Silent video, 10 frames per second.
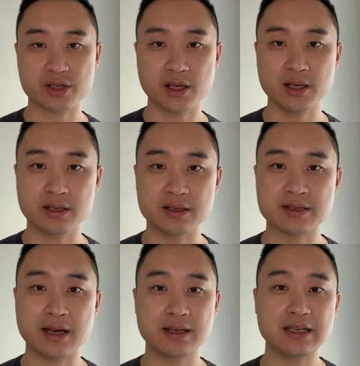8 is
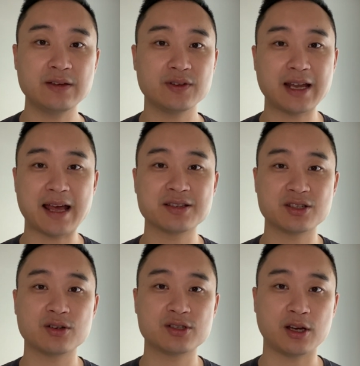that even as
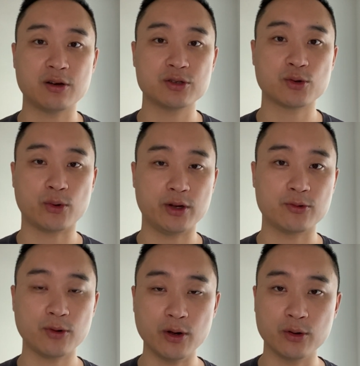their territory
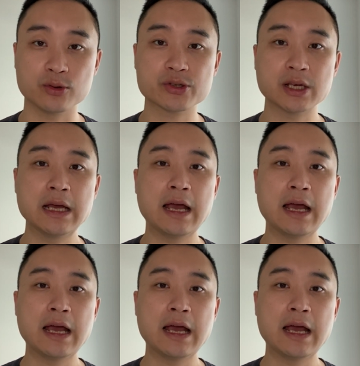grows,